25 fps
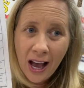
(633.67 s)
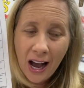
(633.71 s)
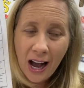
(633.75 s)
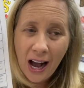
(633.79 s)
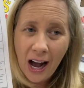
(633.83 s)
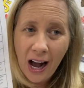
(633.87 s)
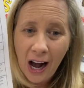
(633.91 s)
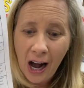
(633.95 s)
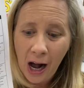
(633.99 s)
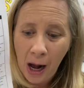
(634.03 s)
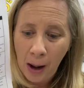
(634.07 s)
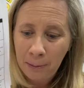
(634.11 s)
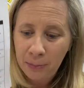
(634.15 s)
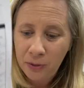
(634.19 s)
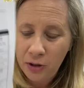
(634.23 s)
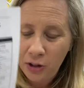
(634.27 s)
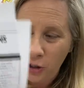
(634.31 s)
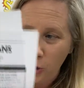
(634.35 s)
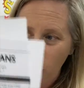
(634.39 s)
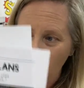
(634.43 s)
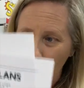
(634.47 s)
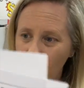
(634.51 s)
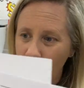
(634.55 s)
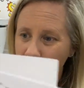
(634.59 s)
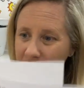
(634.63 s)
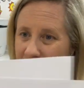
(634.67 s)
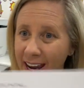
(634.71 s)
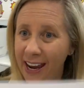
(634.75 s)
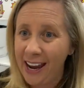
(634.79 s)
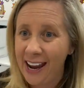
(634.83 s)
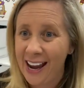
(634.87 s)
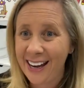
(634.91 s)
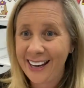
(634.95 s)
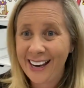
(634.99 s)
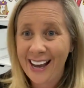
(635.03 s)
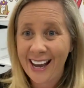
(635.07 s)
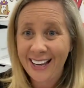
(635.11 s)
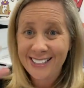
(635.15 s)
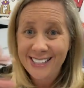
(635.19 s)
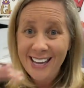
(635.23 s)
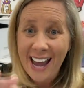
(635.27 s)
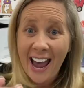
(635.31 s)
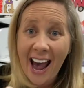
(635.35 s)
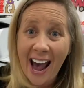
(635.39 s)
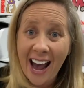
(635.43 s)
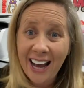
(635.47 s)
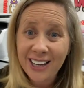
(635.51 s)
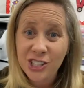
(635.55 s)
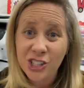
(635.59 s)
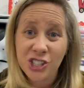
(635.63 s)
You can
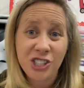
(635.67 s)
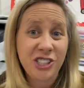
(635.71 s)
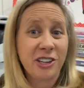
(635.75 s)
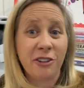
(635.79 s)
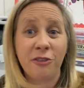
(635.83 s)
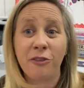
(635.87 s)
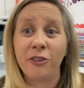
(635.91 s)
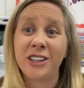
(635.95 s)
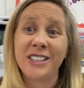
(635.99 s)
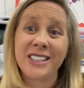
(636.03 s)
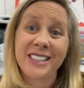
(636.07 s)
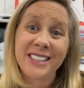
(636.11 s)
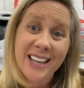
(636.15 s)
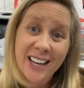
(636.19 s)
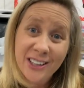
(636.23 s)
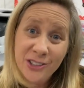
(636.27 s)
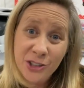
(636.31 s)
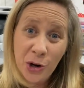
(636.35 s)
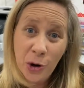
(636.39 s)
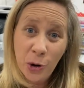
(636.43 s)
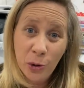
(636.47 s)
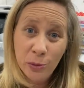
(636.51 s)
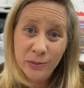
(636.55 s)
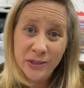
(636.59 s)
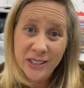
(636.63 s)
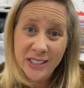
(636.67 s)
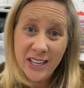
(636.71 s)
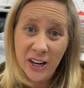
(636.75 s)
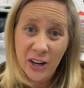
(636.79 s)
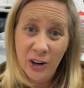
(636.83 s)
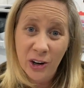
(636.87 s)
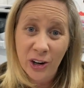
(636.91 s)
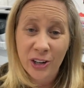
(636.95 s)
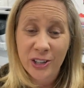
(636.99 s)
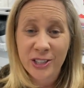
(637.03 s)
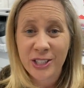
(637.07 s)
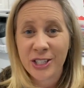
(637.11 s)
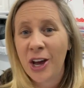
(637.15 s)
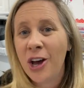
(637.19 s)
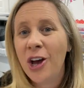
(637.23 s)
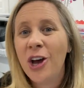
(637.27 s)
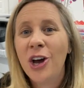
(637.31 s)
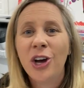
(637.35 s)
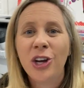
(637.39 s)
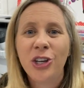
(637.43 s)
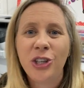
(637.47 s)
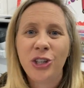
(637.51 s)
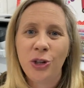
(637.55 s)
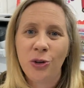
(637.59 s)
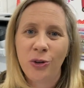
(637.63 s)
attach different send home centers.
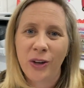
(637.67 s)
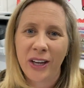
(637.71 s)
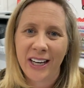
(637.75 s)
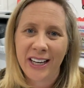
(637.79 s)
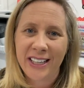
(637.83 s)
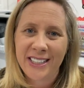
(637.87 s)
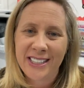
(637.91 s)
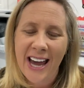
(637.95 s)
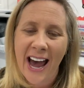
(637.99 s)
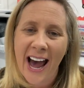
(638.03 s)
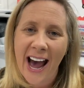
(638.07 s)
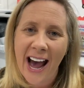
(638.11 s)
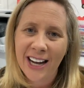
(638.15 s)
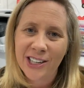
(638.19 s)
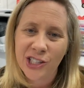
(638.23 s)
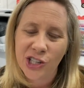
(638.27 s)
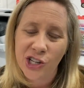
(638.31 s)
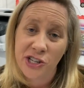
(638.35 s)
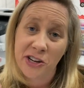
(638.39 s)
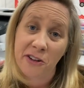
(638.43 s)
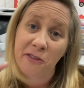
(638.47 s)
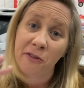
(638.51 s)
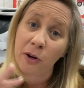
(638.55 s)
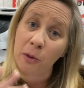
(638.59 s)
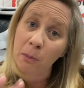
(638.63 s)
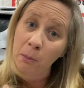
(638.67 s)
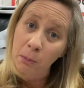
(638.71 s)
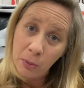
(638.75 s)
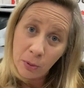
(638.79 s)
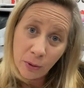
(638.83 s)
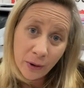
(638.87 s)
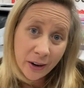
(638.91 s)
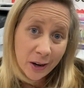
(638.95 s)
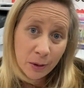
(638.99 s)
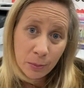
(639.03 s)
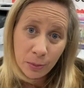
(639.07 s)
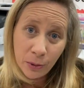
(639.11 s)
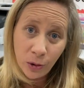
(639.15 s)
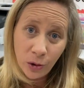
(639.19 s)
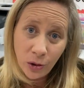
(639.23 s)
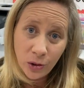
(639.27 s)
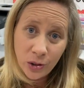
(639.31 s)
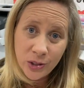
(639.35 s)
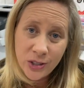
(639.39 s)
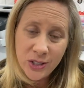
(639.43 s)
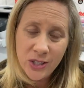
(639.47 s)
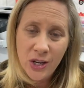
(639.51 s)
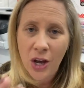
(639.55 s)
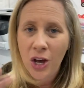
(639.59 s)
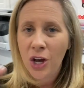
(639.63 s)
You can attach different
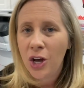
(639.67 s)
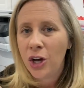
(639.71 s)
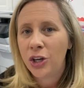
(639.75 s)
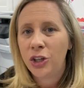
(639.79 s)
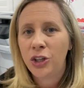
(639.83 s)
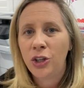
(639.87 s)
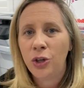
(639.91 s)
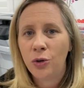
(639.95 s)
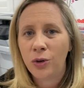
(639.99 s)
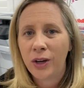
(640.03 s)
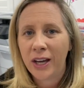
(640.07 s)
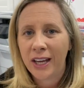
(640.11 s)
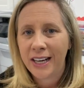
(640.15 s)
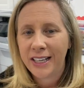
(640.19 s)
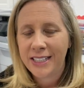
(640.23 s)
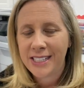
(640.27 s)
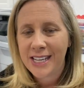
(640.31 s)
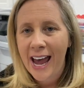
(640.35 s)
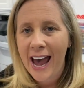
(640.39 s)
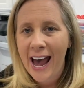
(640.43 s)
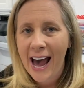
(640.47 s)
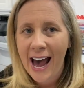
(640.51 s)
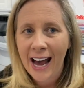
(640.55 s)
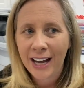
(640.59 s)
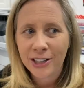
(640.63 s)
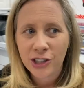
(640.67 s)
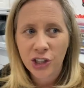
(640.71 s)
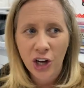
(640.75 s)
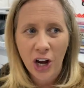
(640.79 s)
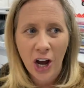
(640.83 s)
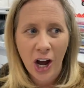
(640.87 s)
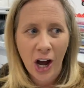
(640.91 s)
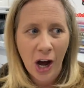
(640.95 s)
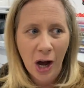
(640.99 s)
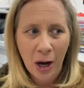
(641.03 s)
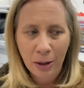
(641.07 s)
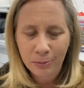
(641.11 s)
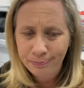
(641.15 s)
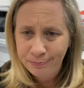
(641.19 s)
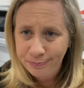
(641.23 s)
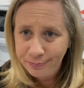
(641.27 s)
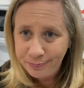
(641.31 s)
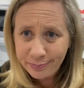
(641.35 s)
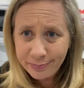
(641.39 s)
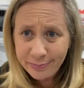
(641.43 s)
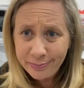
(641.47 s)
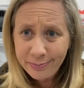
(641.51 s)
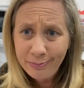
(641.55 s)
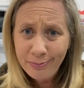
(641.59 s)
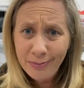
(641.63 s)
printables. You can attach,
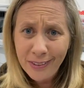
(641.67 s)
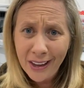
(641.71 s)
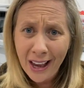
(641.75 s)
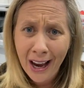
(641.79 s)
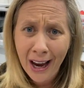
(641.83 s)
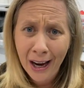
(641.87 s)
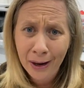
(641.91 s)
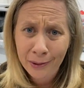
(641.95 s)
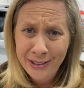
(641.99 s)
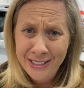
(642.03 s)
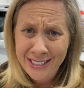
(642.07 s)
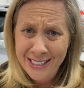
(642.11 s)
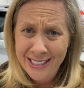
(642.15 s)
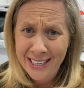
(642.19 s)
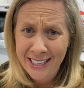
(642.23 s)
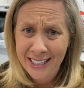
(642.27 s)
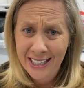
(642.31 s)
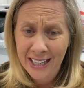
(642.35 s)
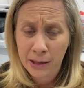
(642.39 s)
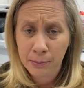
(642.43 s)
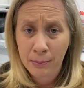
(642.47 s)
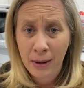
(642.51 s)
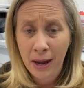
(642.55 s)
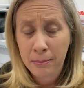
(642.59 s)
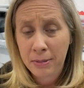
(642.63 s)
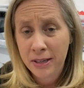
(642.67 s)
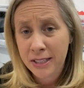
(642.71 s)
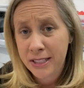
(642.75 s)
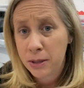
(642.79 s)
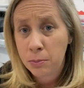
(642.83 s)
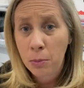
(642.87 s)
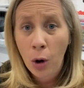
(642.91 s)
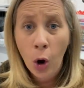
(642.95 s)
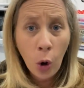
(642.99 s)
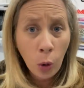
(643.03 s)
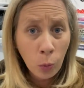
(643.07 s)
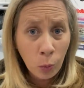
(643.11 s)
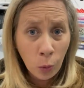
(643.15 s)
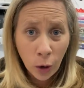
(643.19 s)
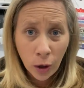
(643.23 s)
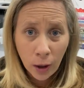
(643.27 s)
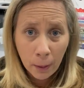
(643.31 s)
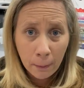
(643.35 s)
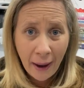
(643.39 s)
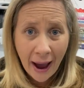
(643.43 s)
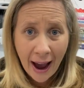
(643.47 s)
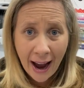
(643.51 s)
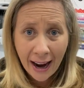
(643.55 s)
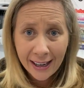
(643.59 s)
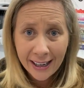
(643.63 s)
I was thinking maybe some homework
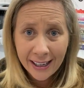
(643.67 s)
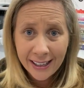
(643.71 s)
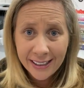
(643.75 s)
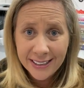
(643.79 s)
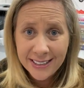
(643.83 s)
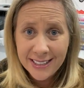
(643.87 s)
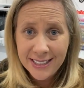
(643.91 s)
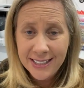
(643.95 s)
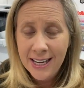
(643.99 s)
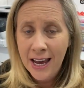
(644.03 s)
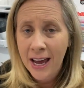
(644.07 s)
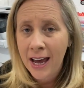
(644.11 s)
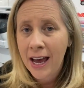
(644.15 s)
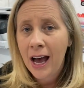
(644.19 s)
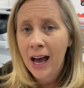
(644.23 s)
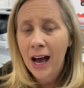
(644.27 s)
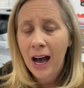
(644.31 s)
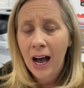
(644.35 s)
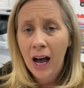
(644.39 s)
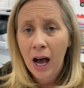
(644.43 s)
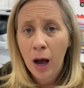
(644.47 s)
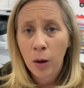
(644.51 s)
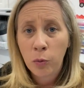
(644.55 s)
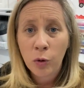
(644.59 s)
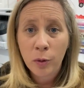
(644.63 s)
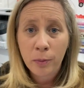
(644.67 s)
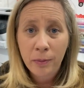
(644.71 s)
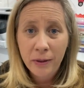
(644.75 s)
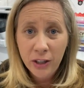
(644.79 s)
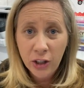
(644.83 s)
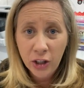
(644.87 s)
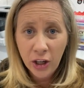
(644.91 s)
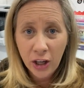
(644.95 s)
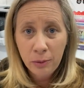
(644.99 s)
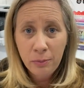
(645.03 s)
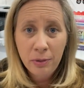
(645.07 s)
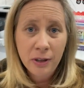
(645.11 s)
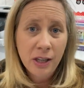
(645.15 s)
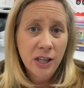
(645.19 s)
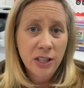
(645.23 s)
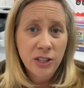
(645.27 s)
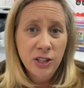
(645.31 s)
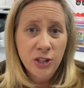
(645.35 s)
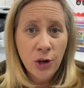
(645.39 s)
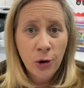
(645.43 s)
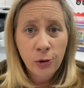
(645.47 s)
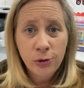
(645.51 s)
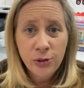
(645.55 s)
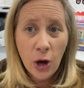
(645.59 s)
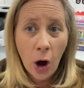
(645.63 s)
packets would be good, because
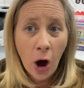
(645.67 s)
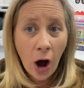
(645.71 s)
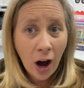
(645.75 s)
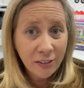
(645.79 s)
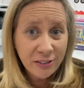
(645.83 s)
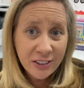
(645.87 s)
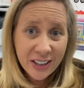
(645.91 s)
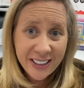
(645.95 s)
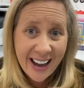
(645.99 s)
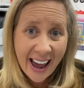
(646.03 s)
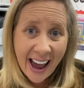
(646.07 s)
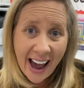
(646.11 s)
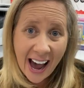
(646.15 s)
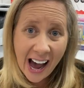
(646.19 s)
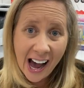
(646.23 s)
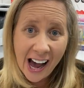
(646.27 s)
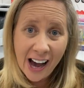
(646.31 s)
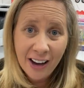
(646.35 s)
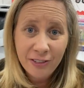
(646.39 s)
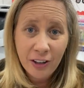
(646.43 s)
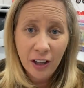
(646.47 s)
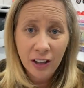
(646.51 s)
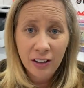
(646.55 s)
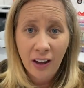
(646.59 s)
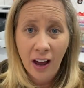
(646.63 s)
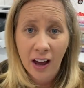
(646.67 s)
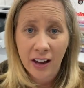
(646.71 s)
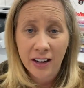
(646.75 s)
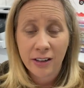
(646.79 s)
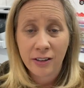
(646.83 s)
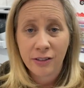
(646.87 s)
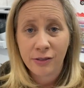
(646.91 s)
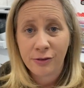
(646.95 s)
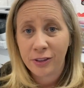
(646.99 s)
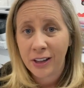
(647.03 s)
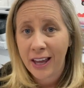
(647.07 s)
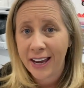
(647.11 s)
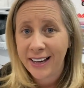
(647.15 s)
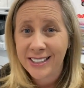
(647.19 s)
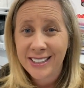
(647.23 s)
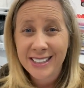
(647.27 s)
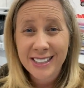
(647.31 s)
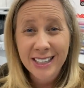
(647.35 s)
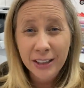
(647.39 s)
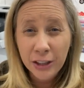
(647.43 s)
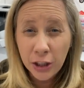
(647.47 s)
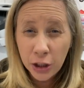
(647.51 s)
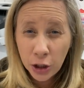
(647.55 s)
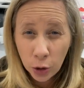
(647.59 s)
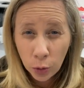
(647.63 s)
those often have a lot of
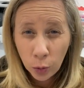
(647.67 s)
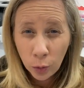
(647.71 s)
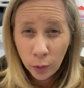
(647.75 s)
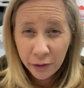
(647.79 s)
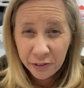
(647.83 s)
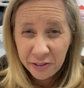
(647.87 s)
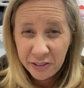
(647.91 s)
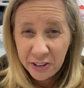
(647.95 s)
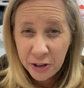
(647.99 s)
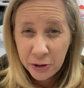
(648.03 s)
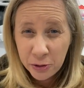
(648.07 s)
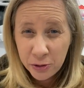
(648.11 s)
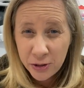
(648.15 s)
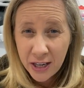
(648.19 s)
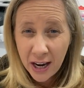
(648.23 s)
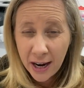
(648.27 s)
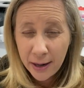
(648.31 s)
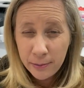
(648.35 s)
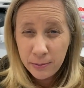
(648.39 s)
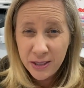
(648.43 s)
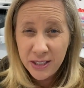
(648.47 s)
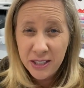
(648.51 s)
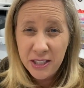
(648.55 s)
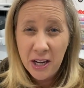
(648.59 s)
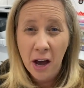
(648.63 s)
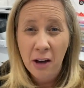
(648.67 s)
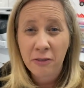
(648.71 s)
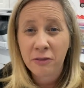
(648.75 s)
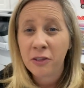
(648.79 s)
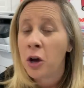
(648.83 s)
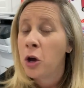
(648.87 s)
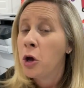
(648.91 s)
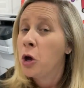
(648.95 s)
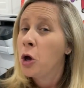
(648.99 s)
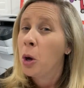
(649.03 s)
cyclical review type stuff.